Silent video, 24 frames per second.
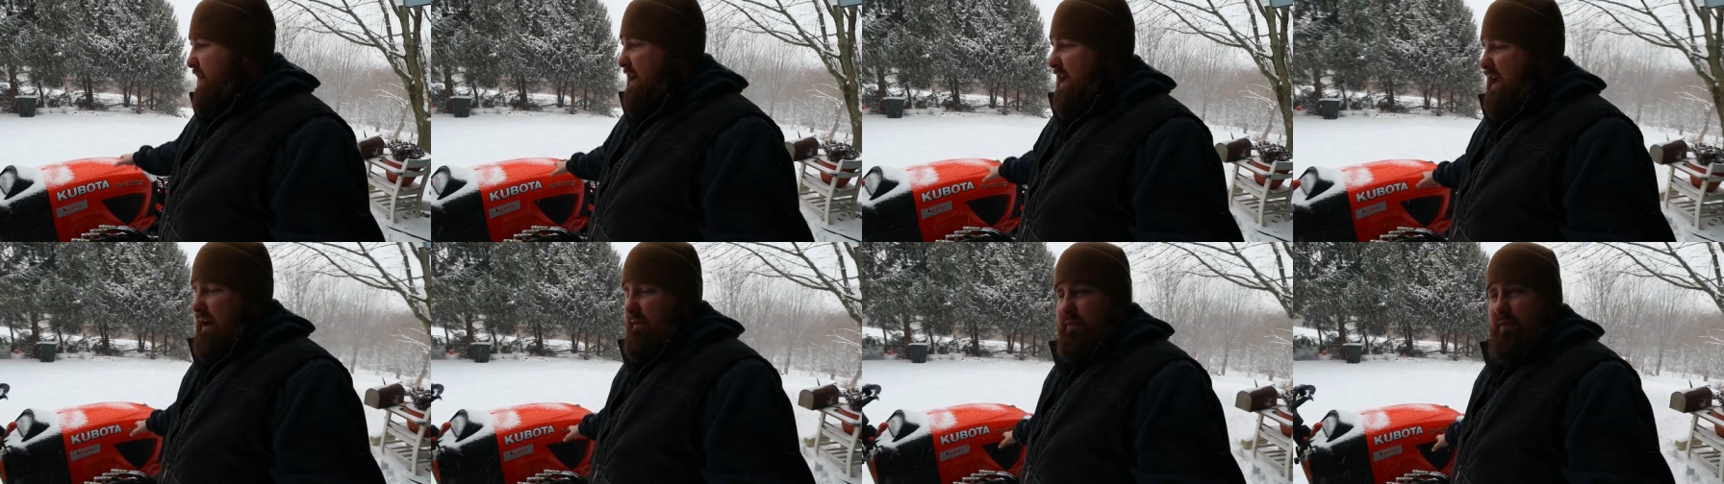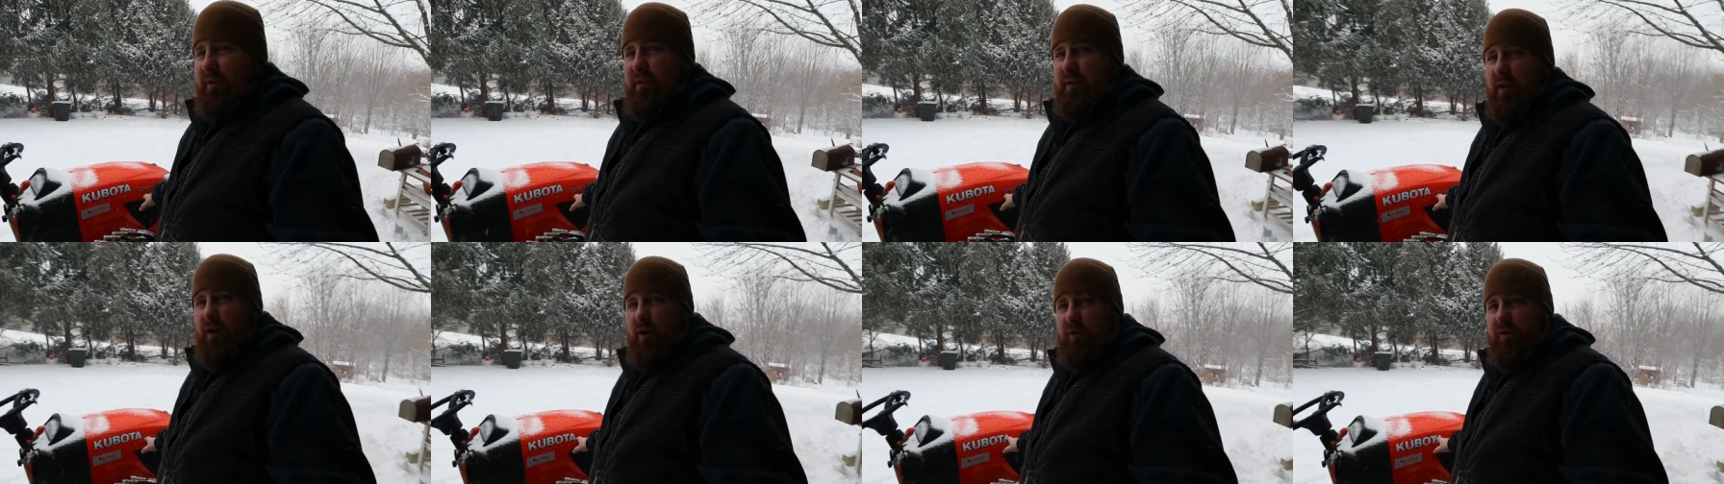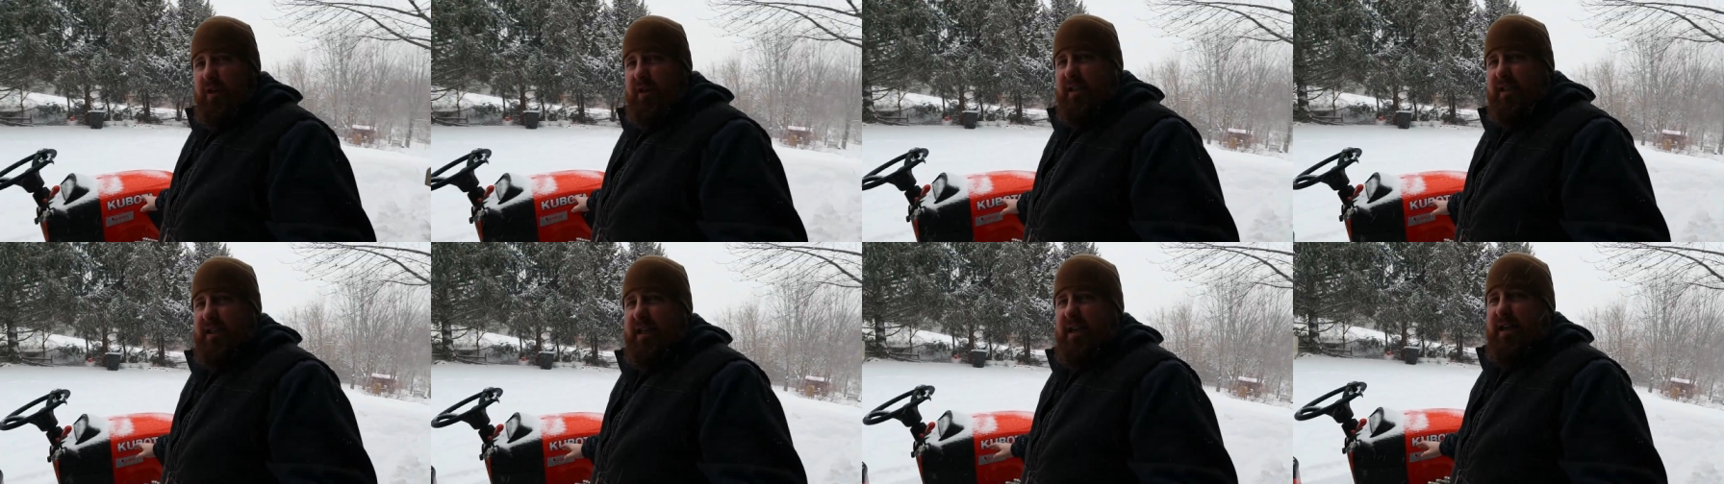want to have to
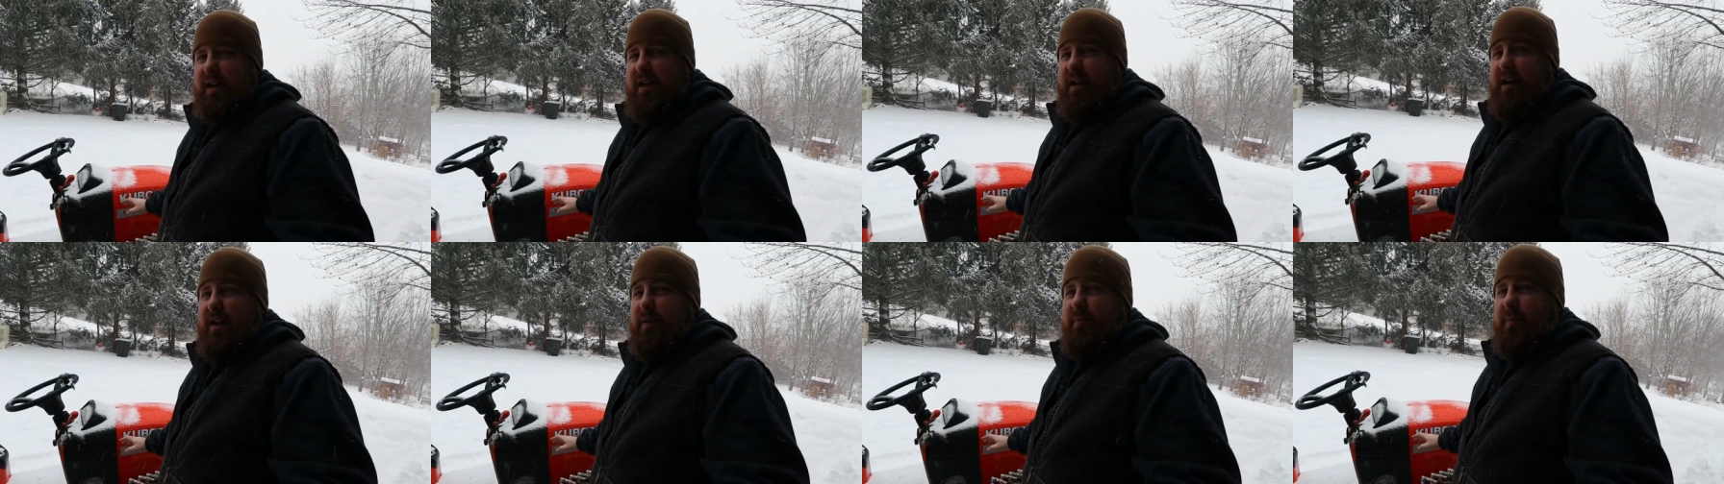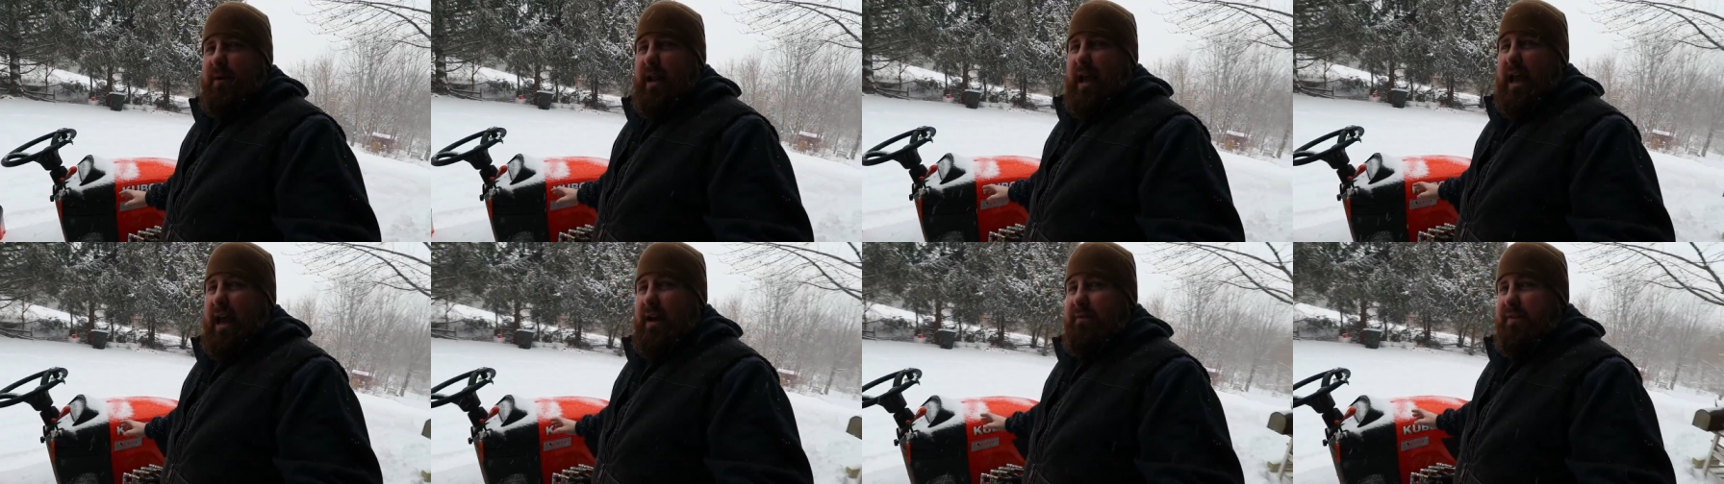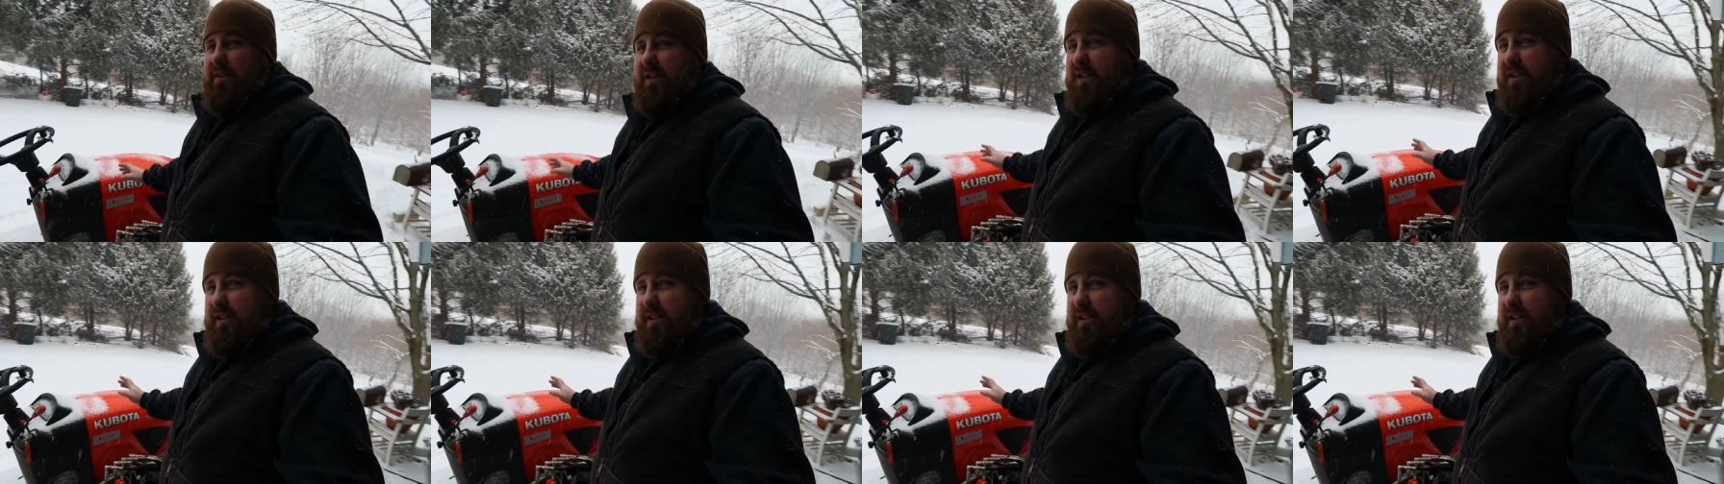load this thing up, have it